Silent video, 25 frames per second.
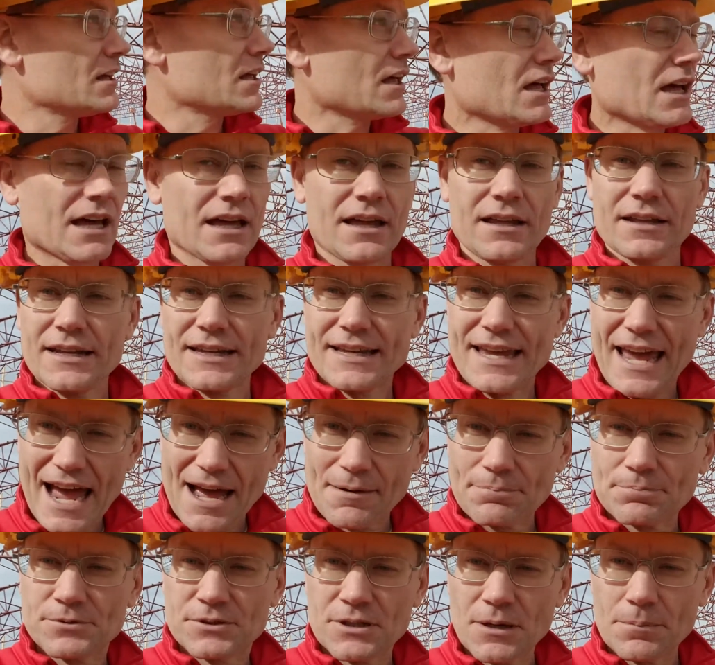uh, the
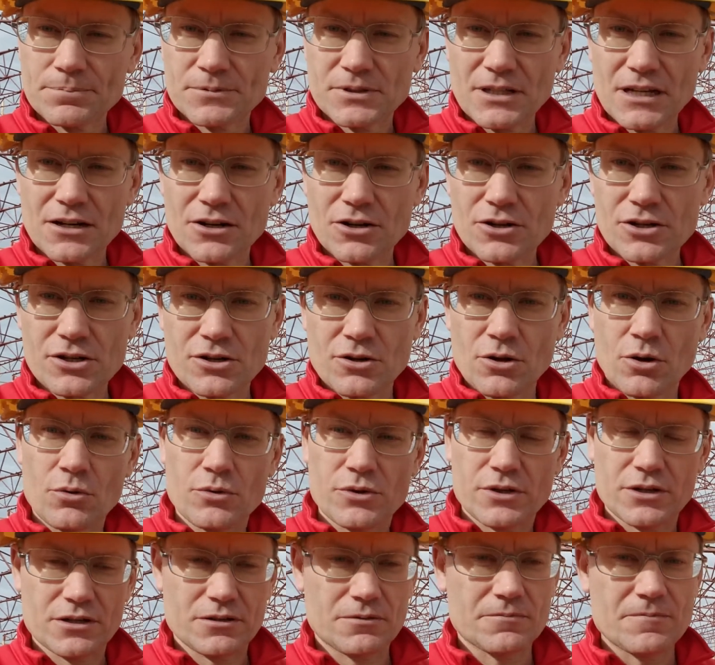gaps up there, you know,
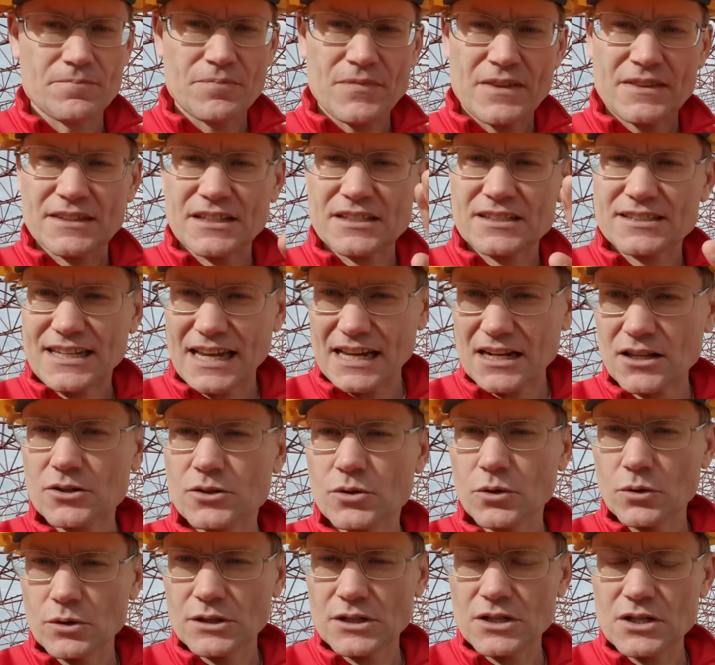the, the
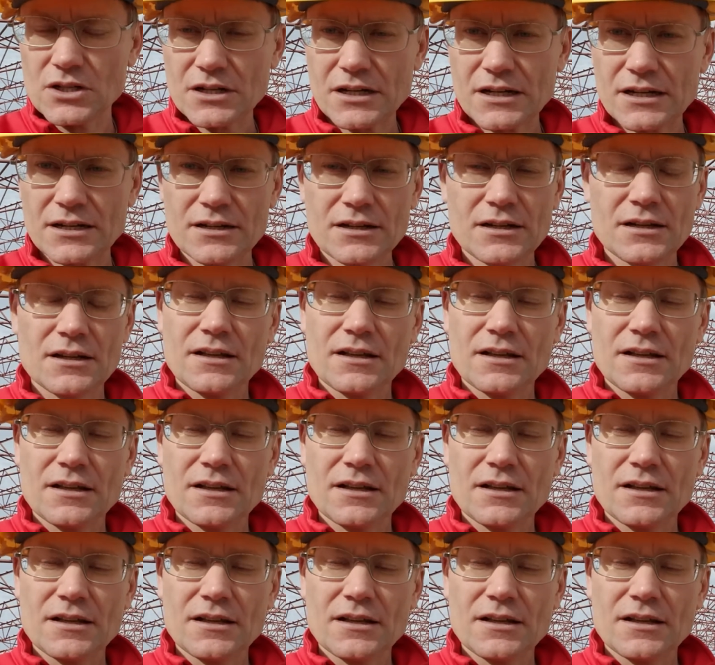skeletal look,